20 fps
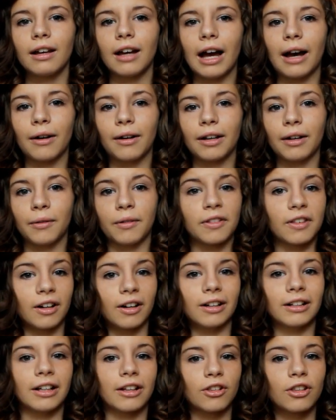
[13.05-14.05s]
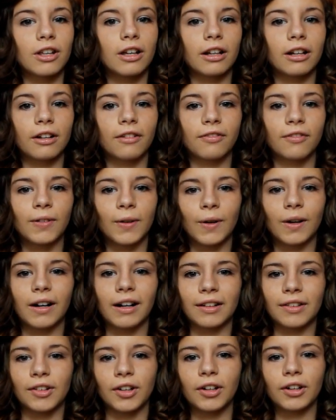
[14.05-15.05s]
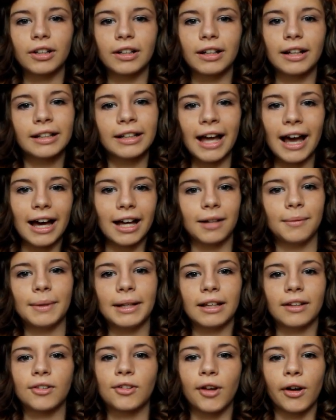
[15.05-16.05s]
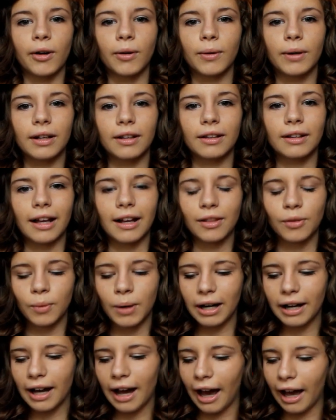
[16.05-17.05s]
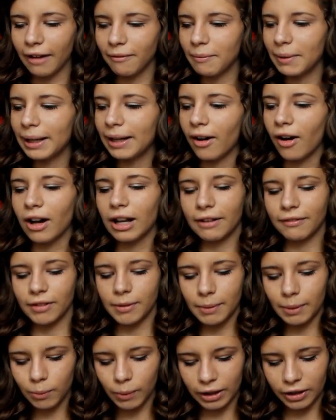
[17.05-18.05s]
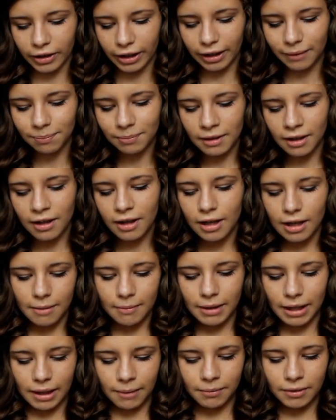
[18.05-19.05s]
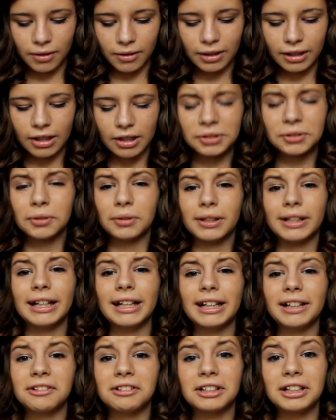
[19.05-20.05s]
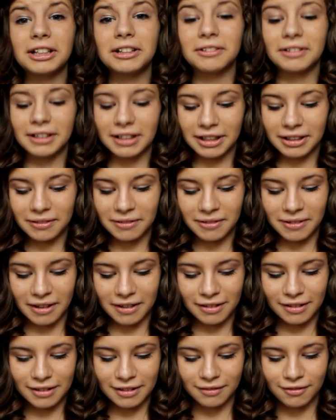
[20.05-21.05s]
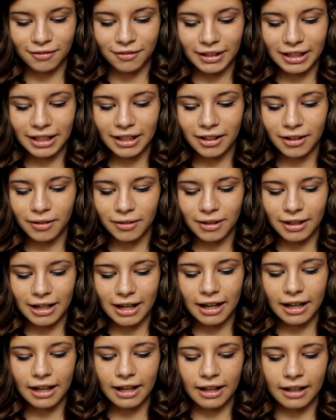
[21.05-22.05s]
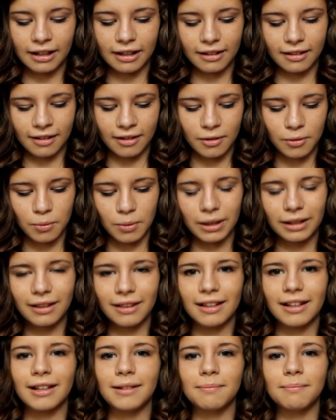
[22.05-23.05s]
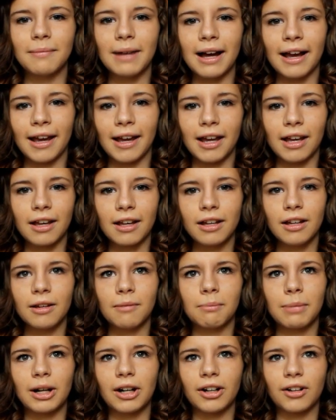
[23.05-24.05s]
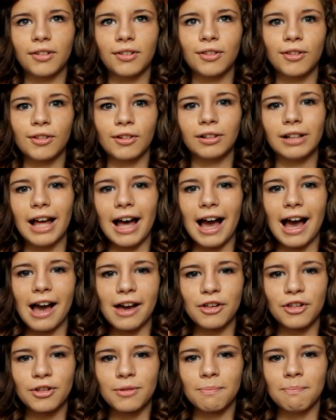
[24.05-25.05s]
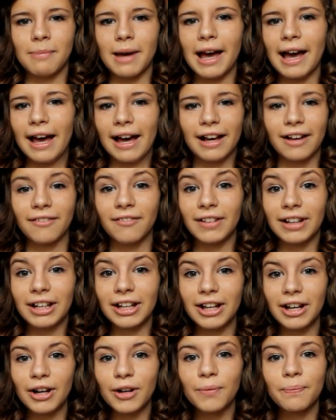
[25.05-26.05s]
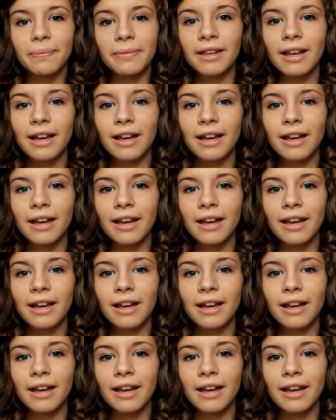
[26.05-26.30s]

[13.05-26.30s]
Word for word: Uh, it was an audition for a certain academy, so that's why I've been gone if you've been wondering. But I'm doing a really, really, really requested video today, and it's a what's in my purse slash bag video.